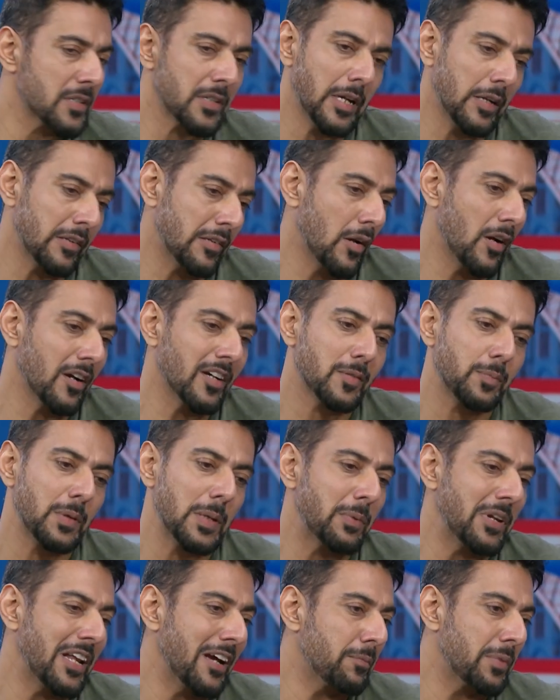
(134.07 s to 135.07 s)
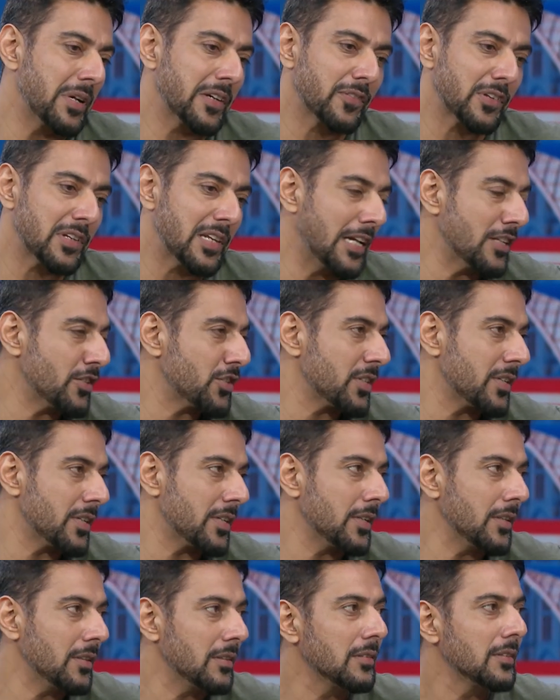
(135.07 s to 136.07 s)
And as long as people have breakfast, lunch and
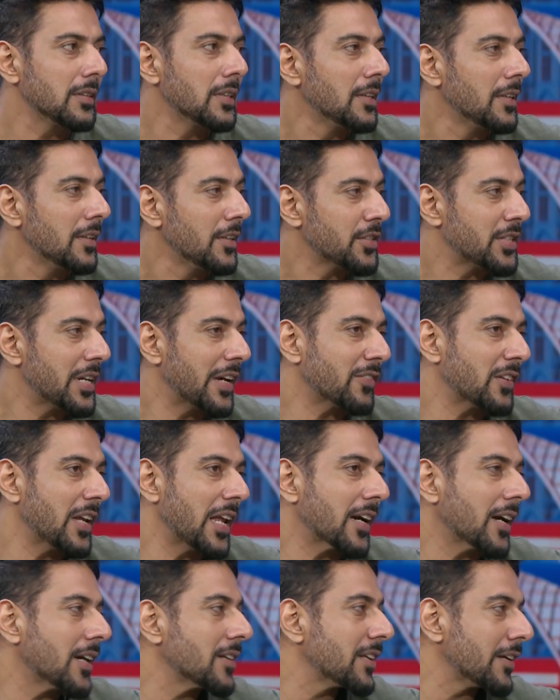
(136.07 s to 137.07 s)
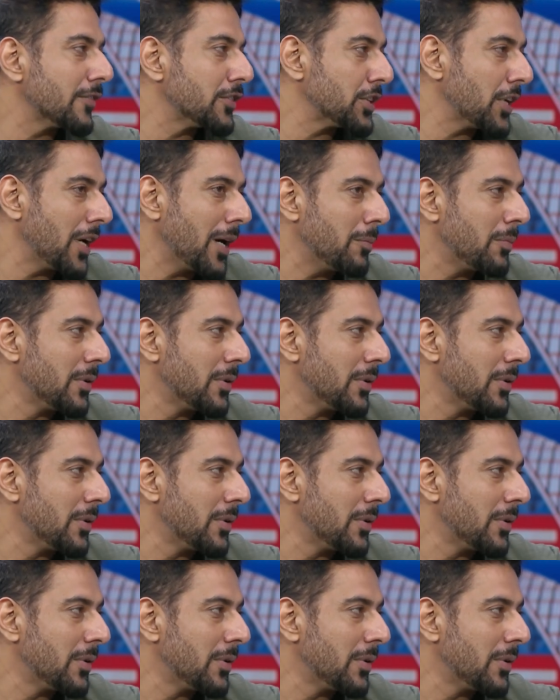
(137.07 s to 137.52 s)
dinner, chefs like us have a job.